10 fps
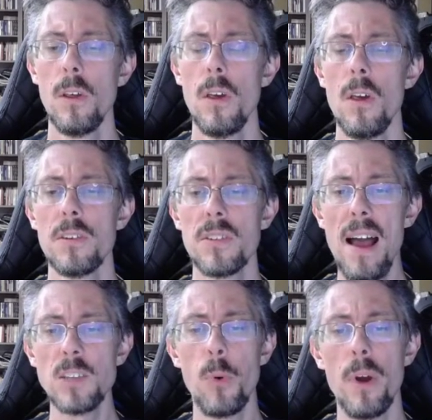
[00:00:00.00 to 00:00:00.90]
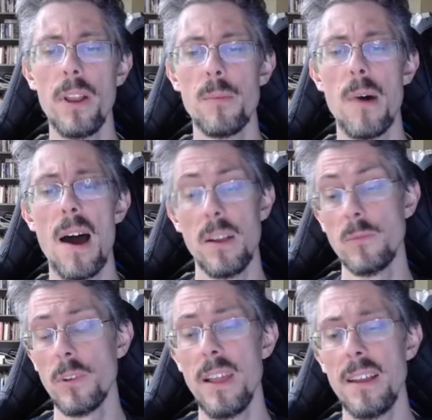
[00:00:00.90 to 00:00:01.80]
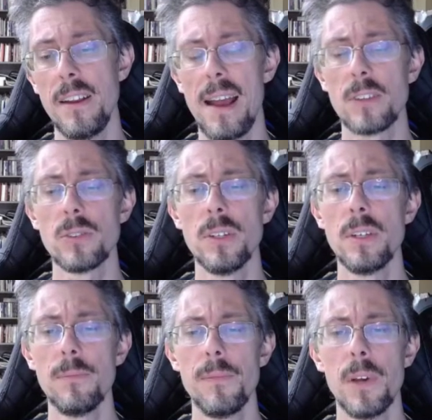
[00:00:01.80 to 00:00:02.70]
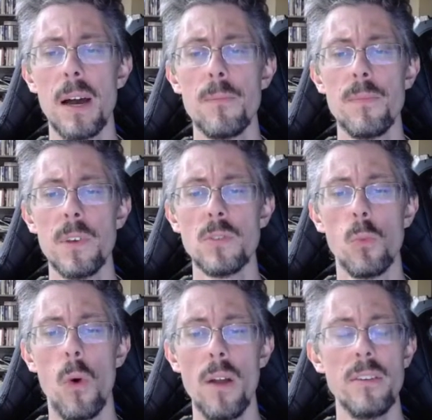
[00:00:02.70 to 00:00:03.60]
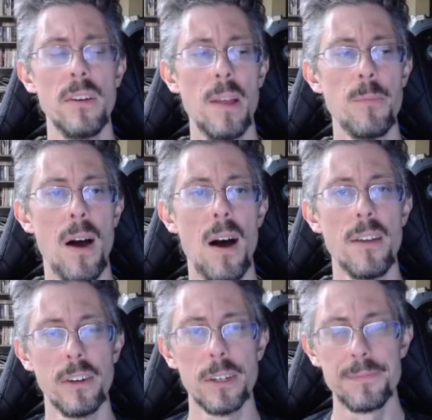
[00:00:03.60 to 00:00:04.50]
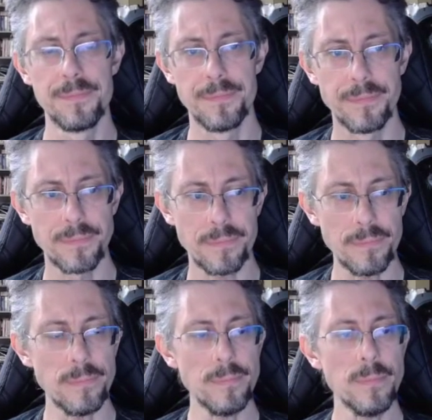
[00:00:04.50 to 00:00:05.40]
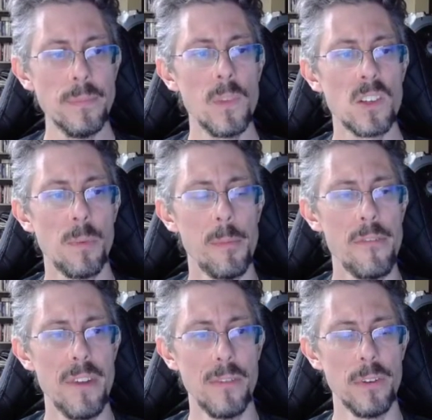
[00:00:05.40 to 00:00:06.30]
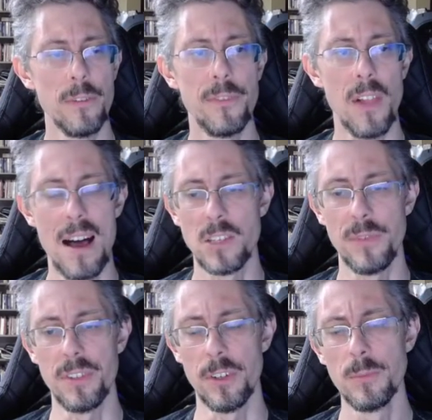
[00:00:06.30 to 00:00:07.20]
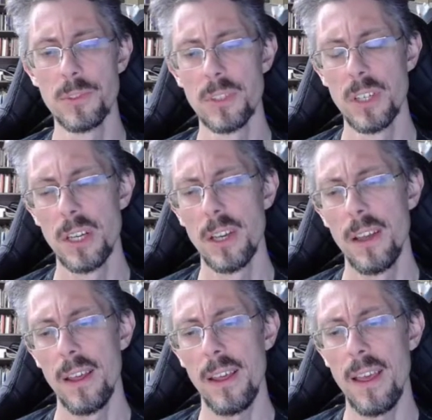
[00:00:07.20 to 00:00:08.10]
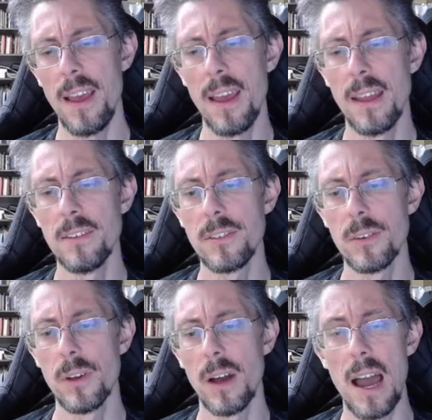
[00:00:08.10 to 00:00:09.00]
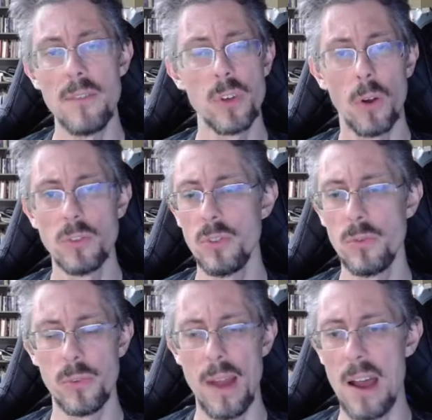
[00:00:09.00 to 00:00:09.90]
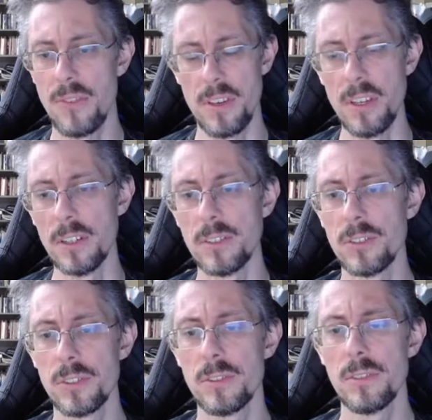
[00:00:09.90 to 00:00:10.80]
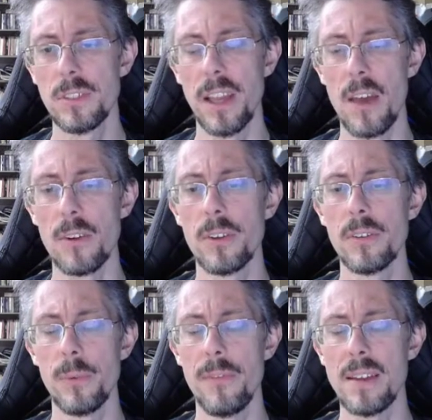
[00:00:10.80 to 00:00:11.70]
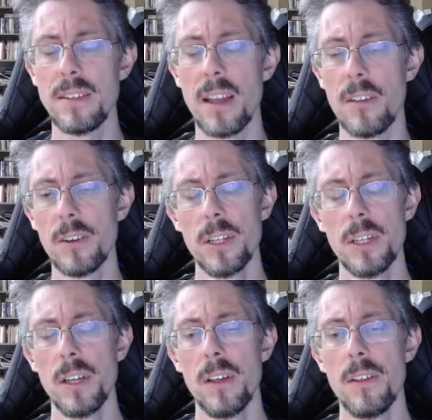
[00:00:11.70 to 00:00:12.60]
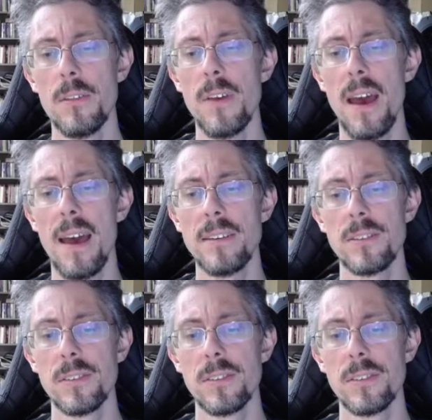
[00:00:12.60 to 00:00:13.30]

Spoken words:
This last point at the bottom, related actually, is wonder and ponder. Some of my favorite philosophy terms. And I've told you throughout the years together, that we've had together, that